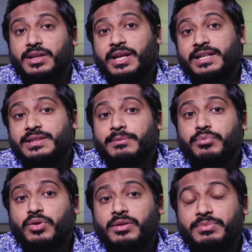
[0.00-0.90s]
The
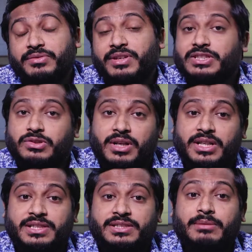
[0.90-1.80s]
example of the fixed oil
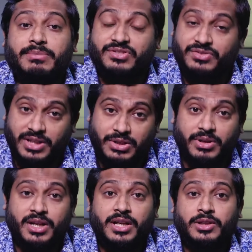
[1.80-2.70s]
is the mustard
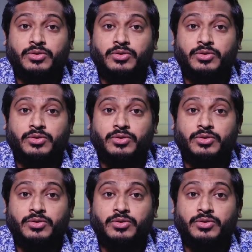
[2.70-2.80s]
oil,